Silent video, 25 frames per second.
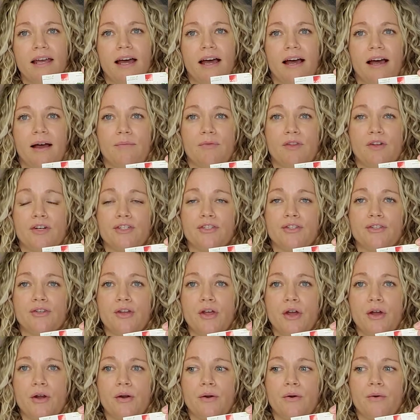Um, there's
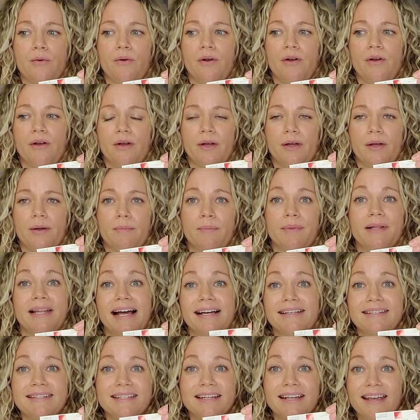no um,
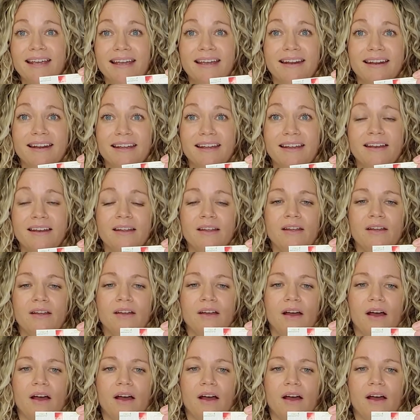plastic in it.